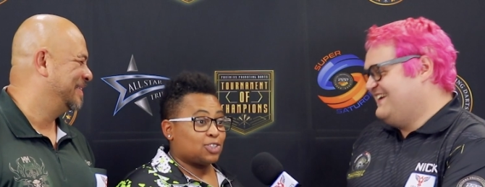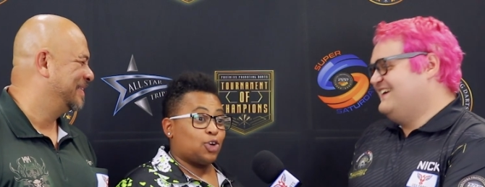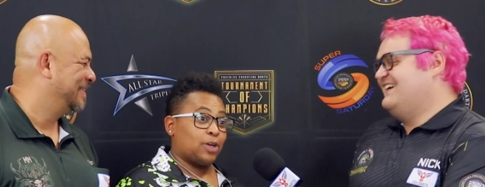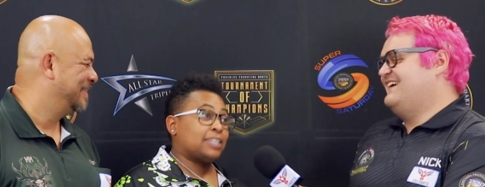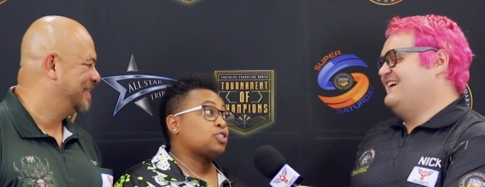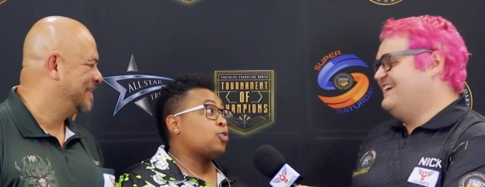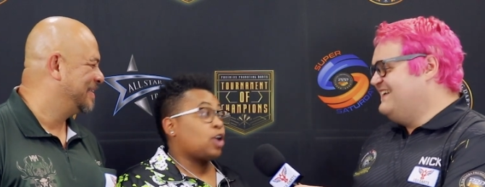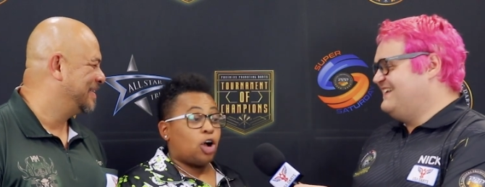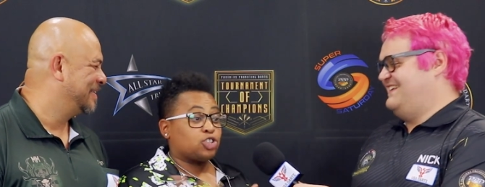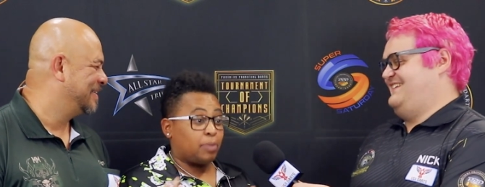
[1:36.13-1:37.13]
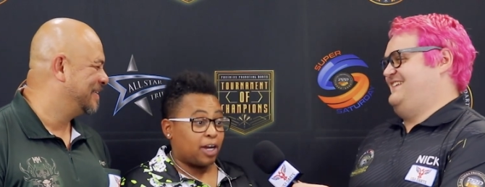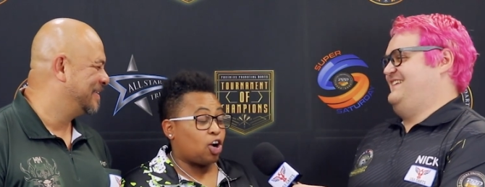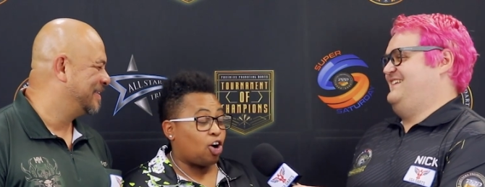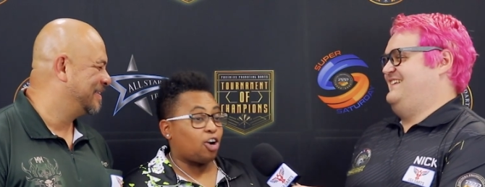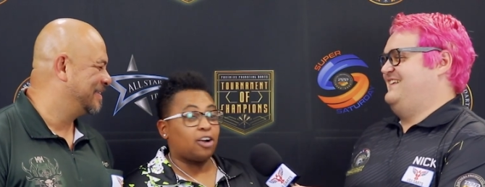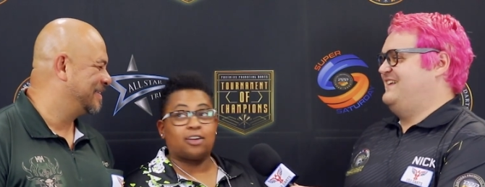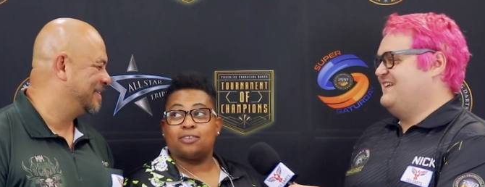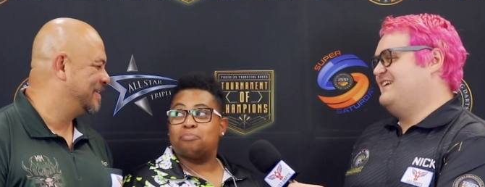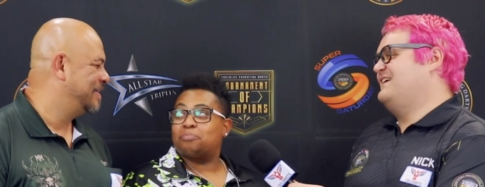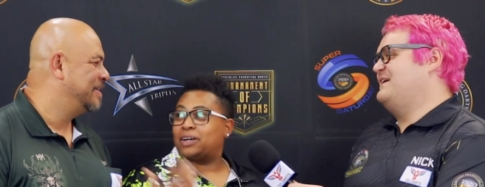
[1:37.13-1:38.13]
Speaker 1: so that's going all to my
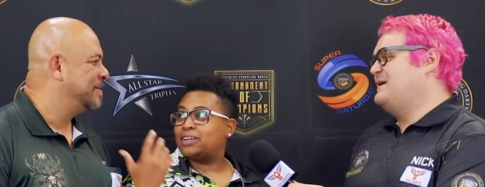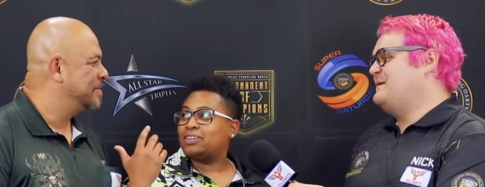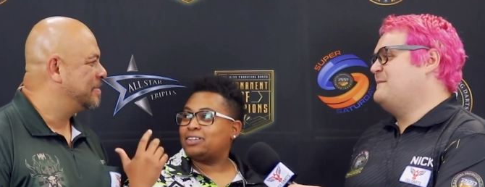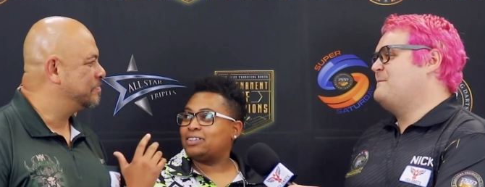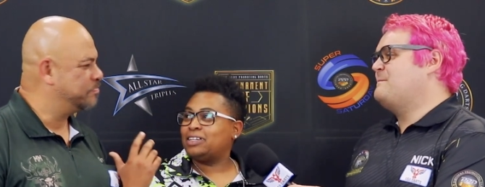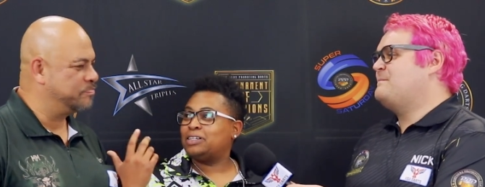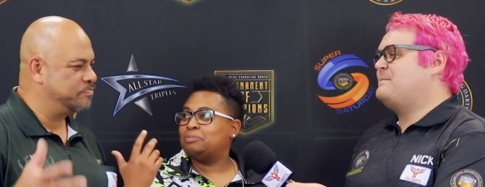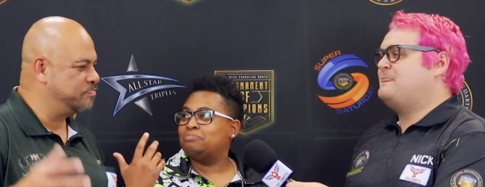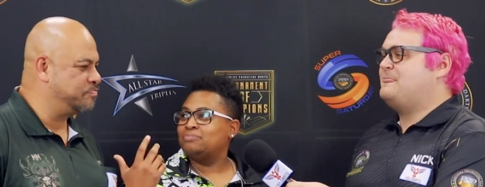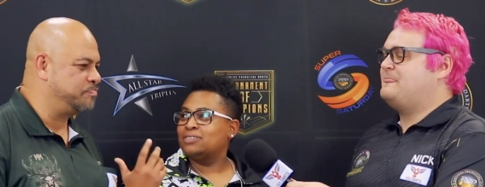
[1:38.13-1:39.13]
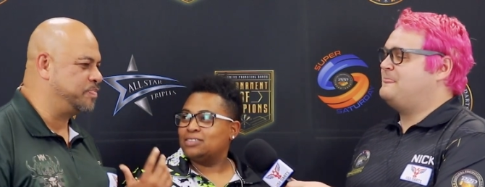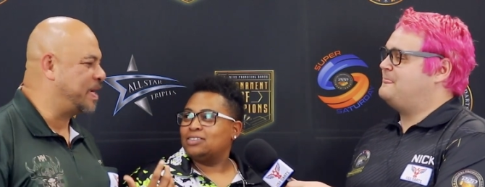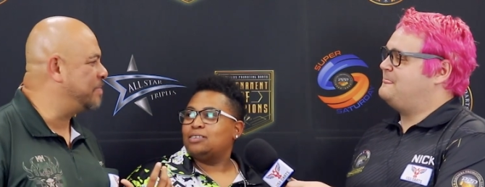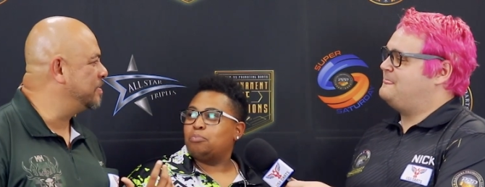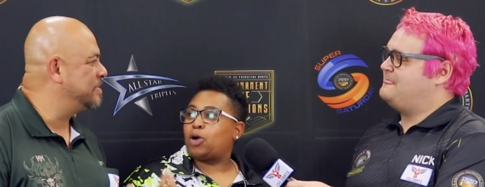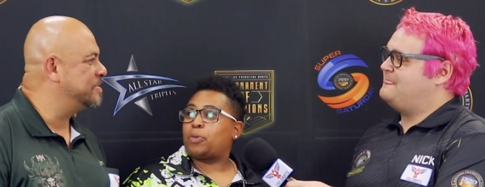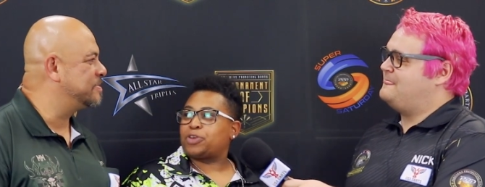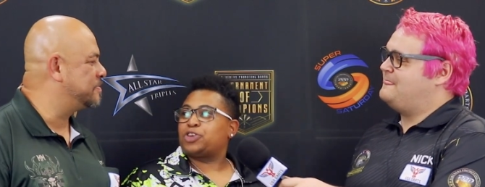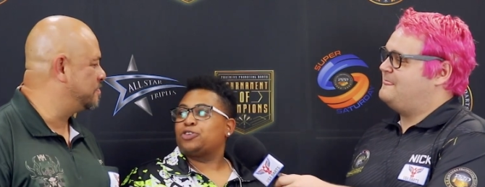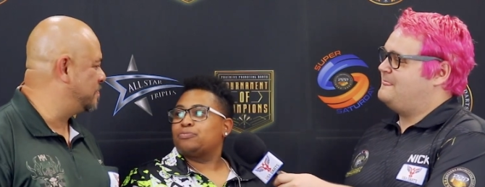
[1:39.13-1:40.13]
car. But him, probably
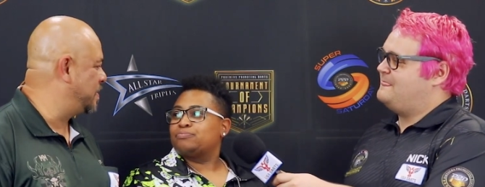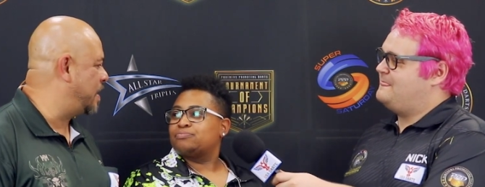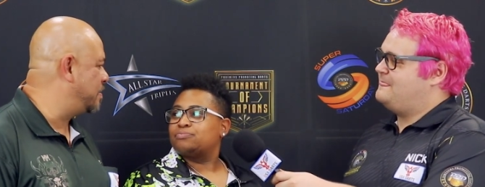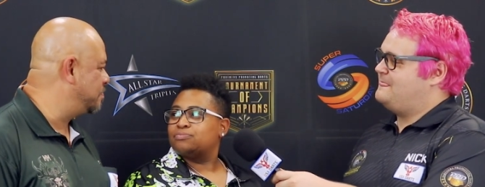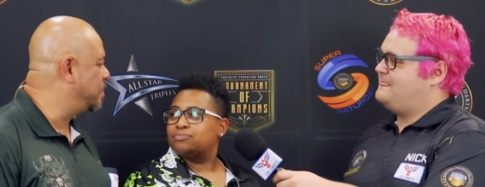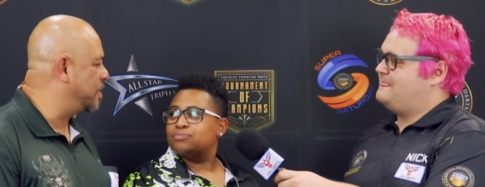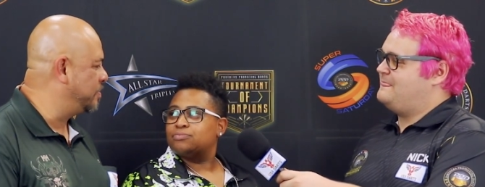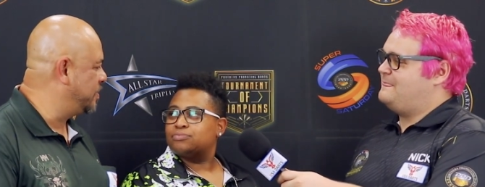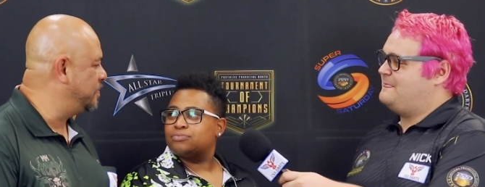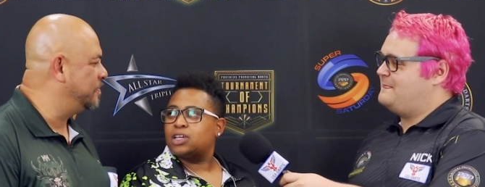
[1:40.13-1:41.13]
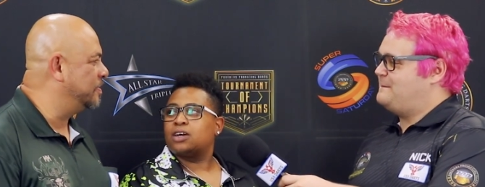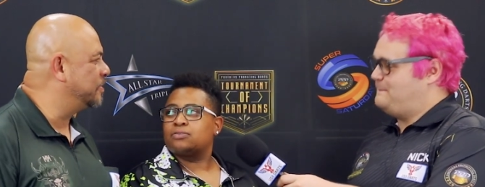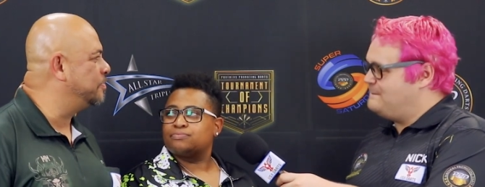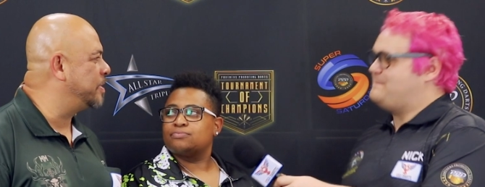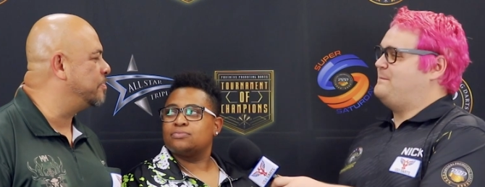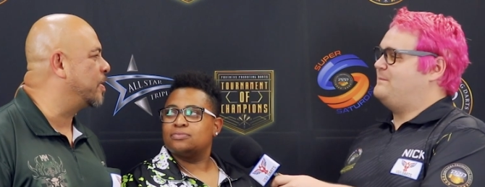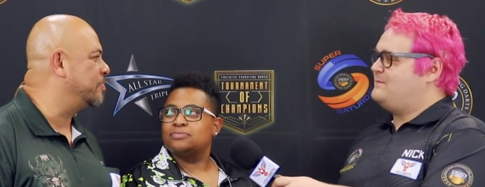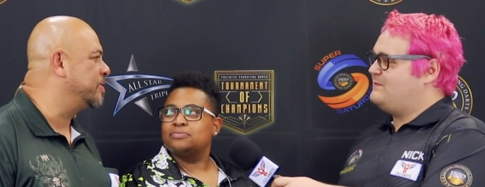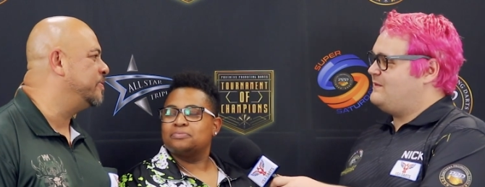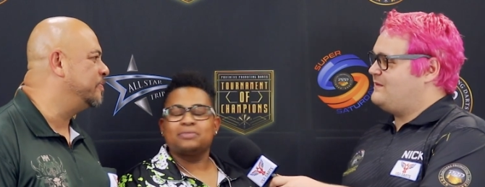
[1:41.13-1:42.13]
barbecue.
Speaker 2: Just, yeah, barbecue. Yeah. A little bit of
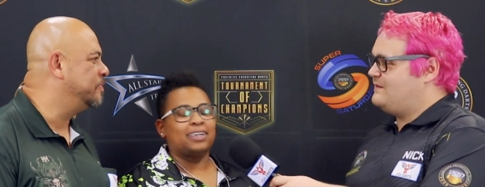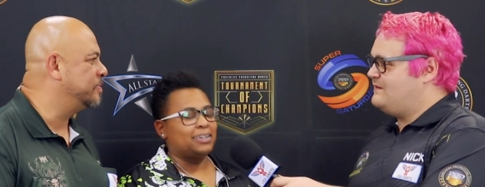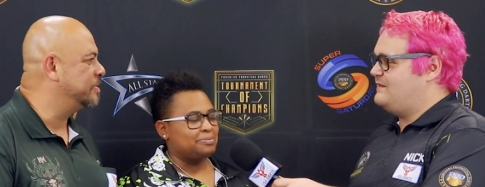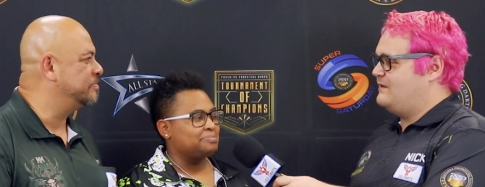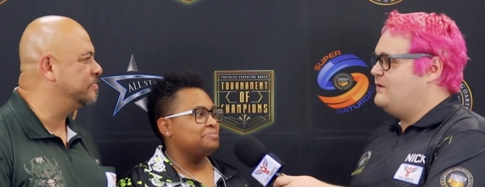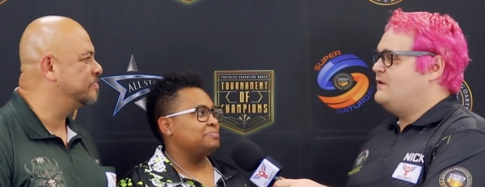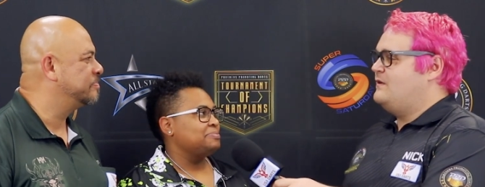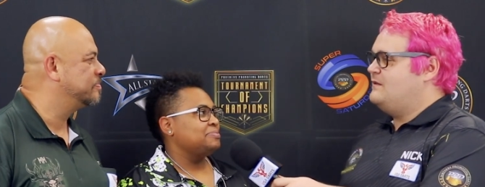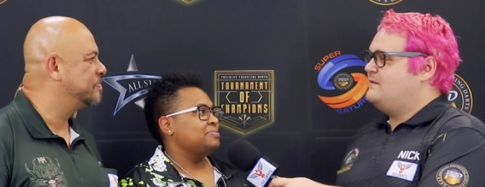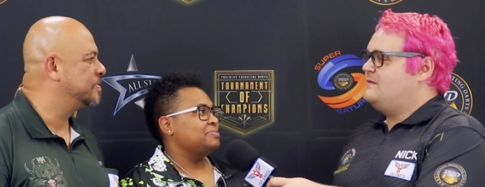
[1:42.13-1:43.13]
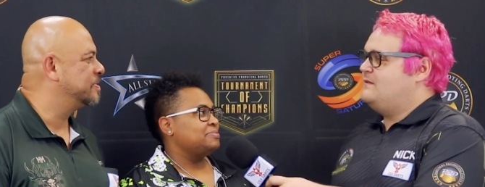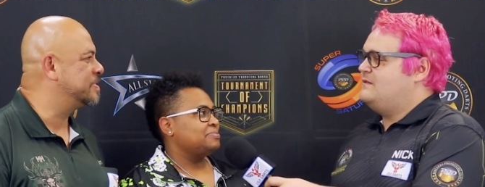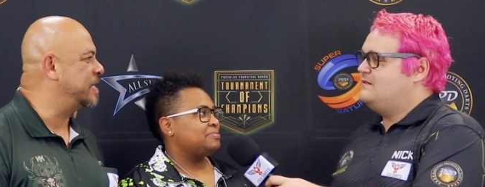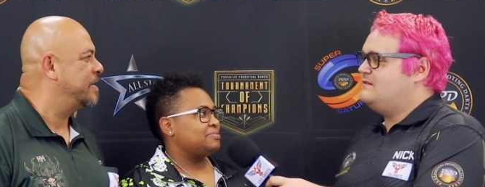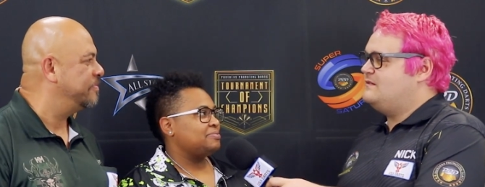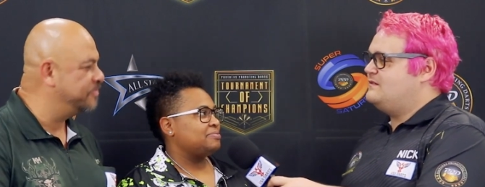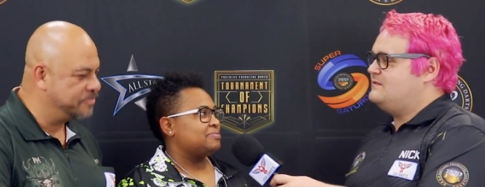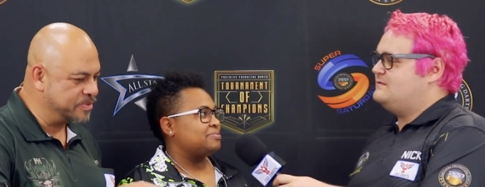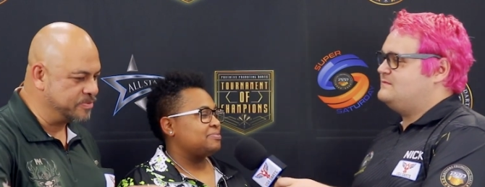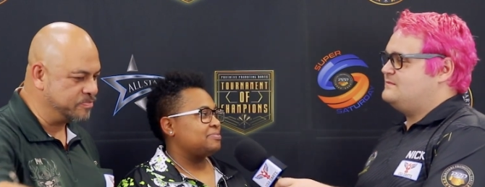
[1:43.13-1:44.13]
barbecue. Yeah. And
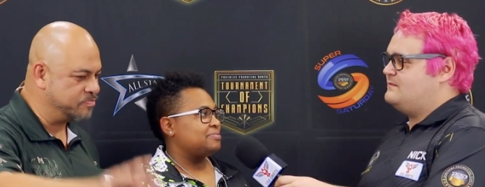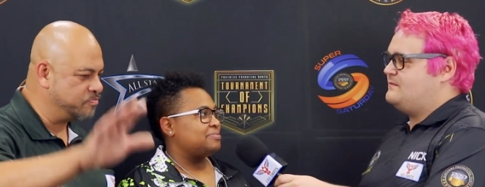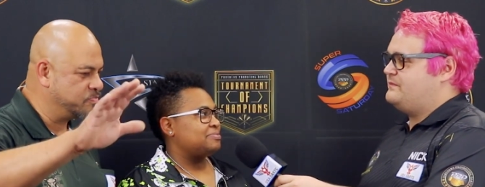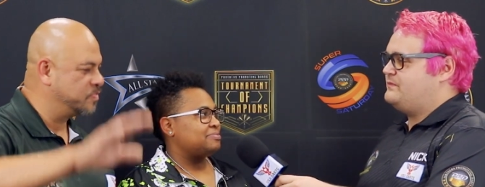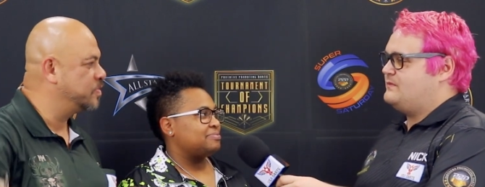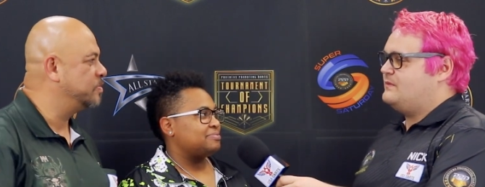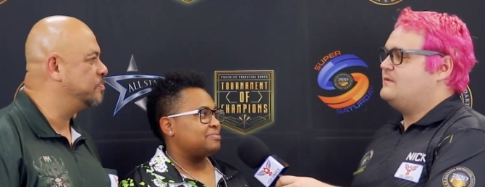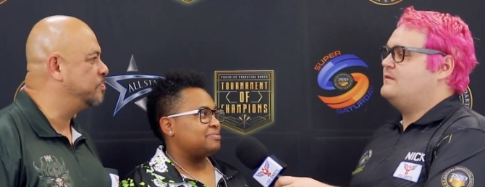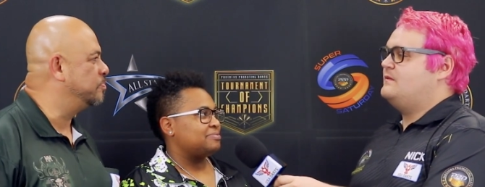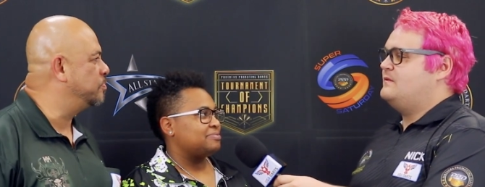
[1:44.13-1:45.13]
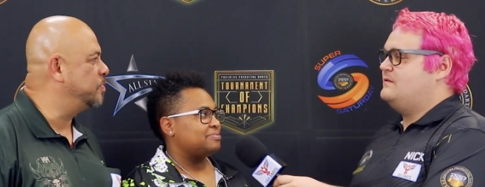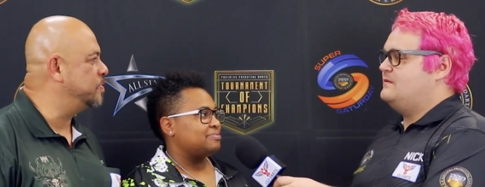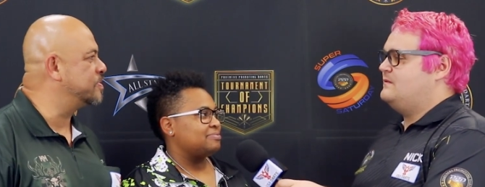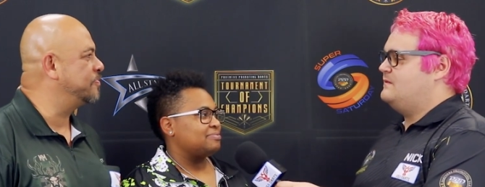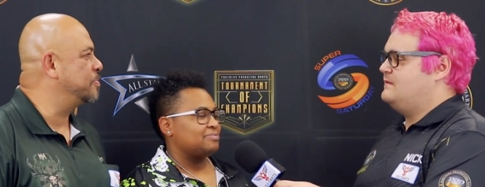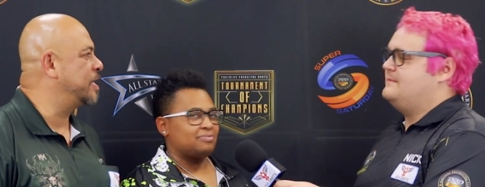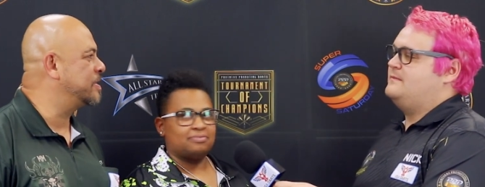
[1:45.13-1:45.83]
save and use it for my